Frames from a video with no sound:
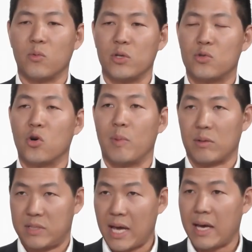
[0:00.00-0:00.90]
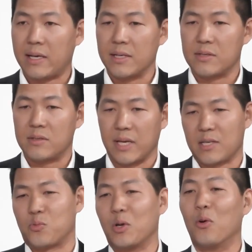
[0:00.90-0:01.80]
when you talk about tech is,
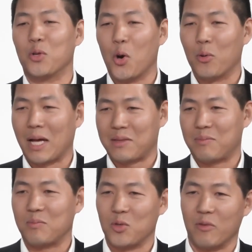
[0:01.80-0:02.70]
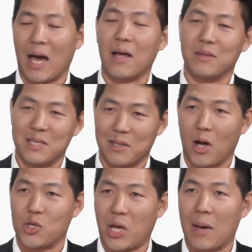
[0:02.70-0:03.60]
yes, we all know that you've had these
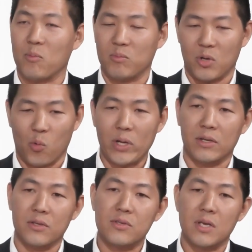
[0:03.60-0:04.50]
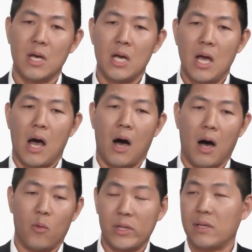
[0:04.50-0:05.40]
large cap, you know, winners.
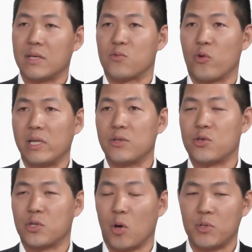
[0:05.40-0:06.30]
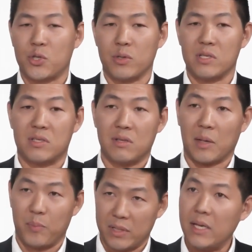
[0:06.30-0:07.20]
We think there's really interesting opportunities
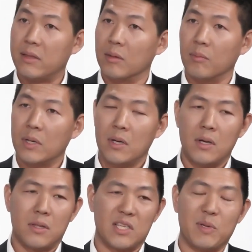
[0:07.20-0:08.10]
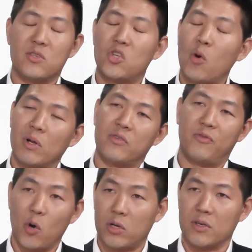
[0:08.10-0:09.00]
like beneath them. There's been so much
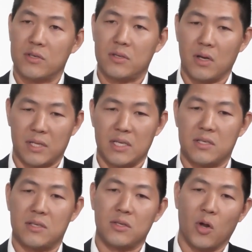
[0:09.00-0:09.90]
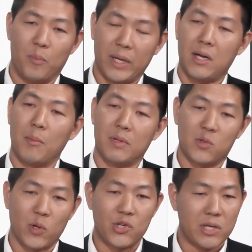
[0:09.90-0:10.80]
focus of these, you know, big
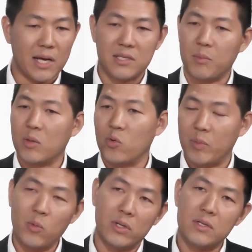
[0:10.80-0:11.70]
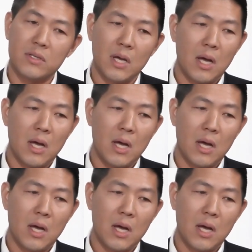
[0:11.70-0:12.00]
companies, which, yeah, some of them will be winners,